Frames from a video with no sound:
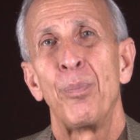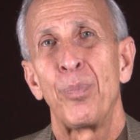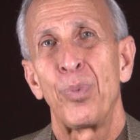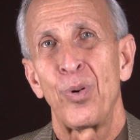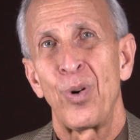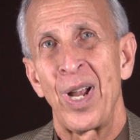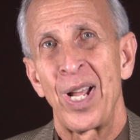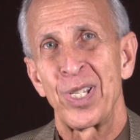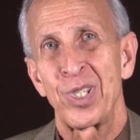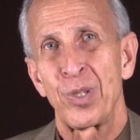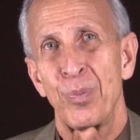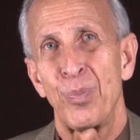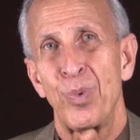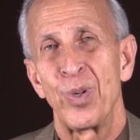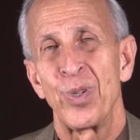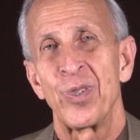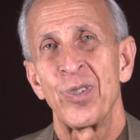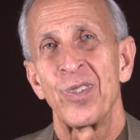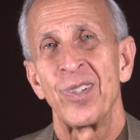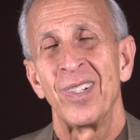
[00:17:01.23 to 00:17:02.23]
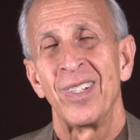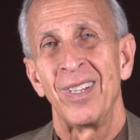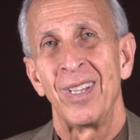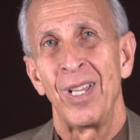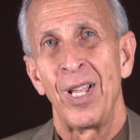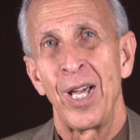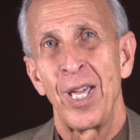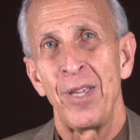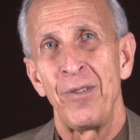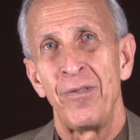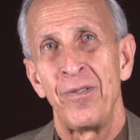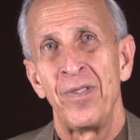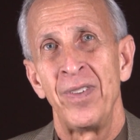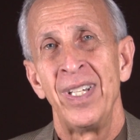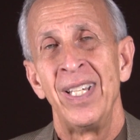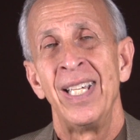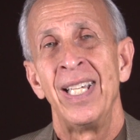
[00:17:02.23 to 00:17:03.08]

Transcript: prosperous life.